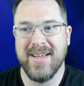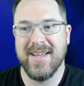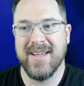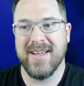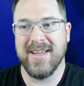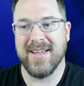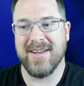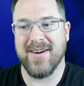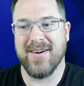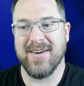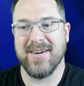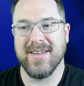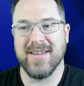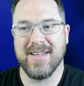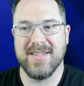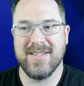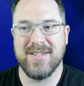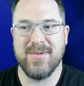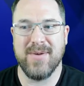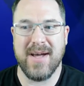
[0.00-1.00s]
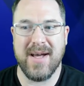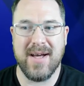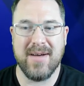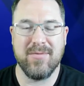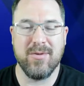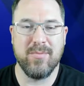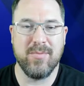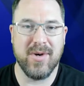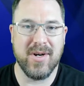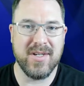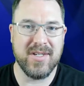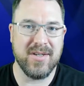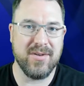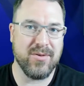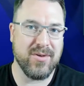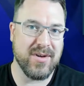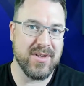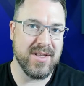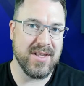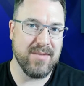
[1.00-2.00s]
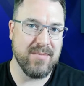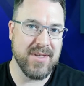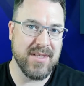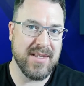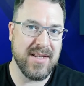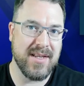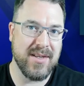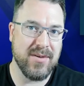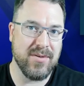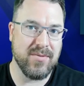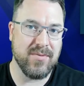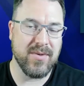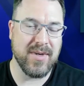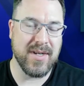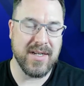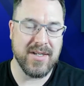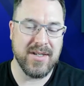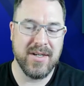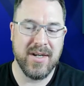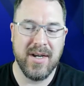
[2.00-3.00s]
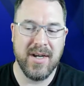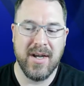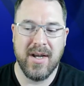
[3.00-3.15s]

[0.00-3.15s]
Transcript: Incarnate because you have a budget or a limit that you can reach.